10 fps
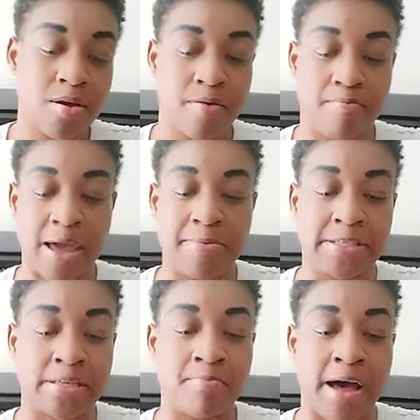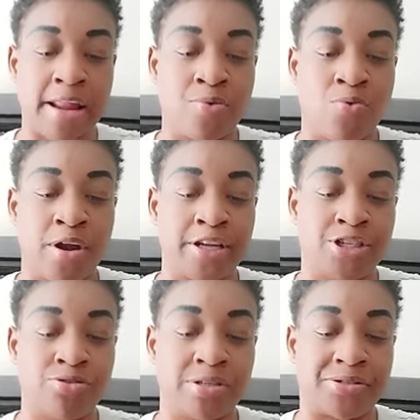Maybe somebody wanted
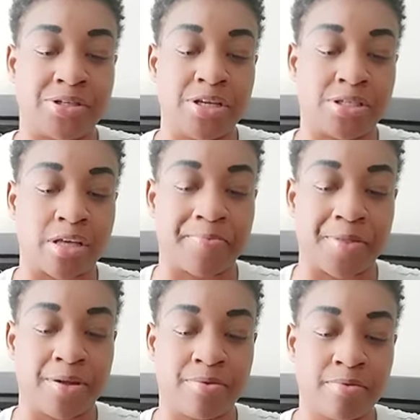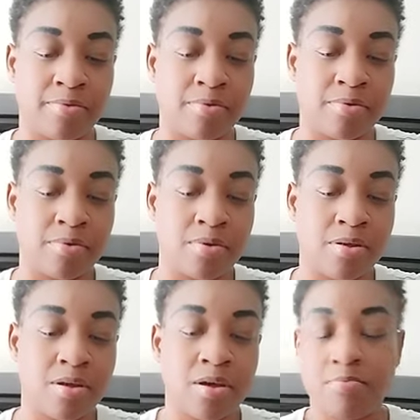you to see something,
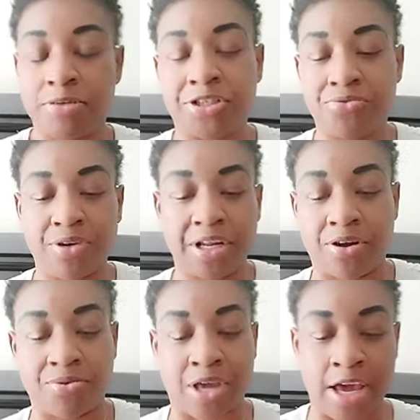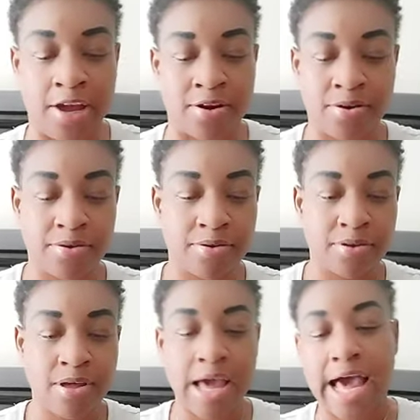but you really don't care.
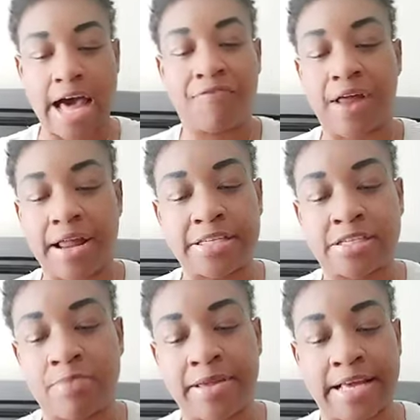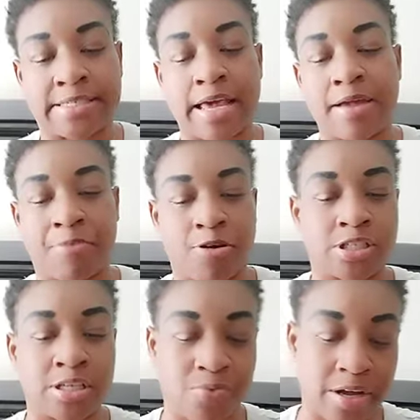I feel like this could be that same
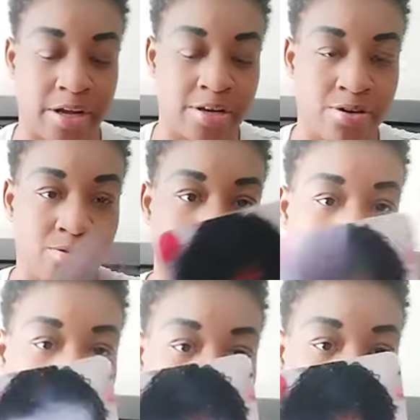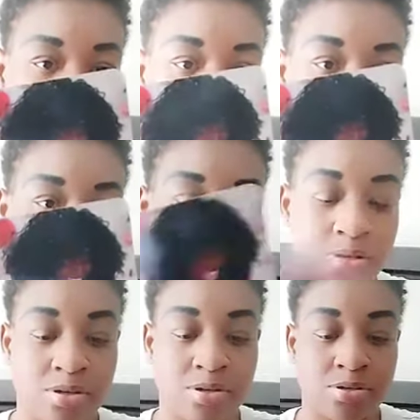person with good news.
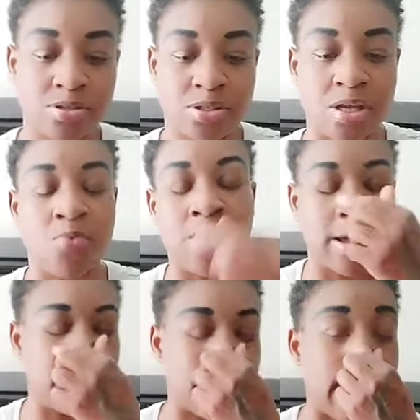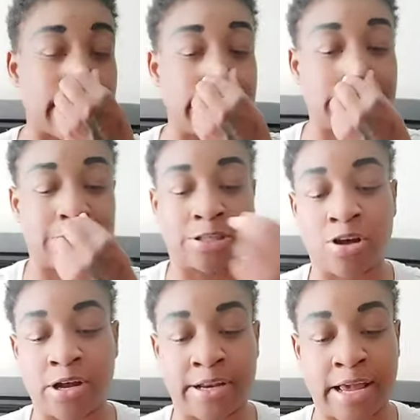Someone, I guess she
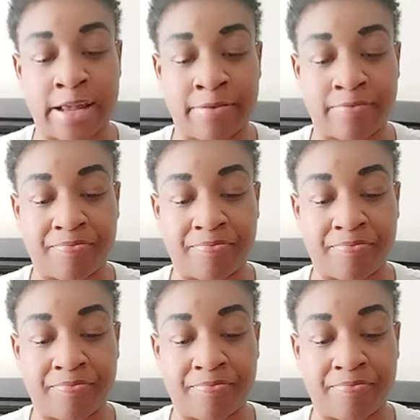thought that,